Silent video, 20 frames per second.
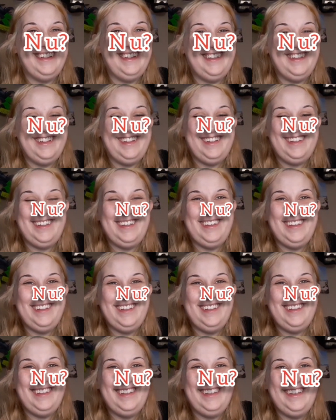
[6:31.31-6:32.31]
N
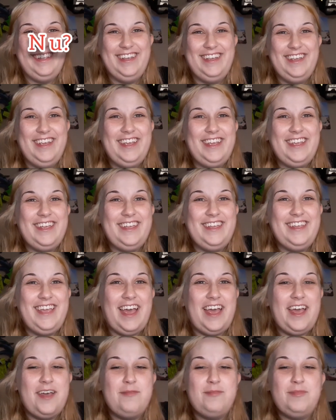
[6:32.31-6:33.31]
U?
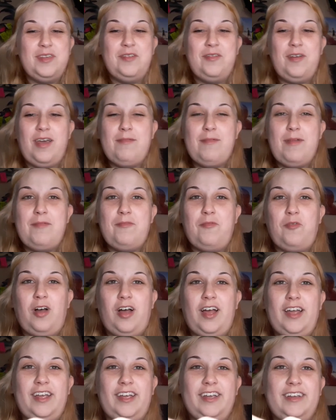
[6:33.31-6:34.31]
Yeah, M U M M
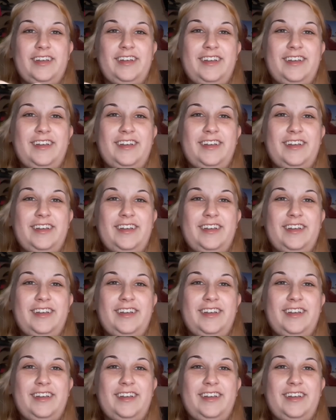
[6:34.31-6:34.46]
Y.